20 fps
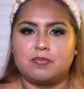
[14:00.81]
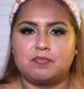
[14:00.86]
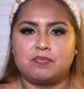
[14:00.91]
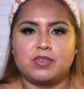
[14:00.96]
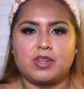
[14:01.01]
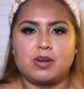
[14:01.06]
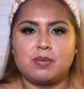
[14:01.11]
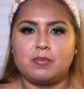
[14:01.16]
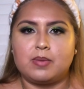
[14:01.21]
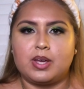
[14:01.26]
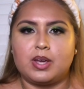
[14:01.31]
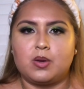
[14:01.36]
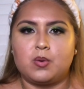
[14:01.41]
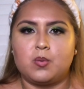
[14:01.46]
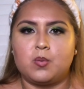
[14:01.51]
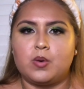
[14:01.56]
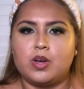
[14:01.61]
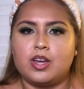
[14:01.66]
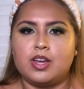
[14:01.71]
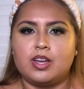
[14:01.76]
And I'm like,
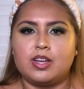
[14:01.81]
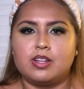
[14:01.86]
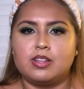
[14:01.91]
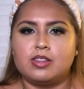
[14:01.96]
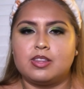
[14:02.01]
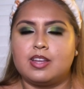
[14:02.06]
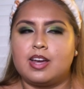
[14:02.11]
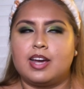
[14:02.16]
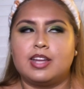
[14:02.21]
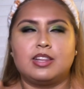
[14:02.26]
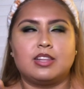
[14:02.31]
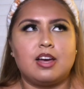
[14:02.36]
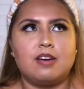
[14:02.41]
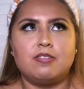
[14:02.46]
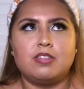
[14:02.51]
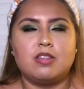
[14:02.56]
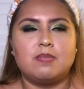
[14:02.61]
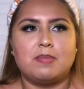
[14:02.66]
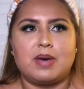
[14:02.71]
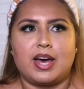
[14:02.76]
what? I love
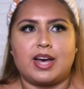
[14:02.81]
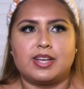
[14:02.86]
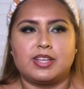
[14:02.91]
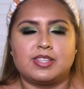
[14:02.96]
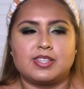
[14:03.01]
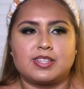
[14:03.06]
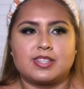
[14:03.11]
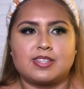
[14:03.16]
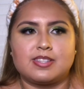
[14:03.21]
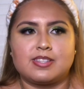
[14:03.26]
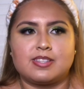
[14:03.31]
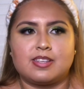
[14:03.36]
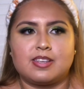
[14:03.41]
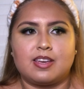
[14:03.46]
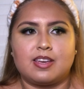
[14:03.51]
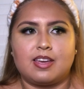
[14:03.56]
the masks,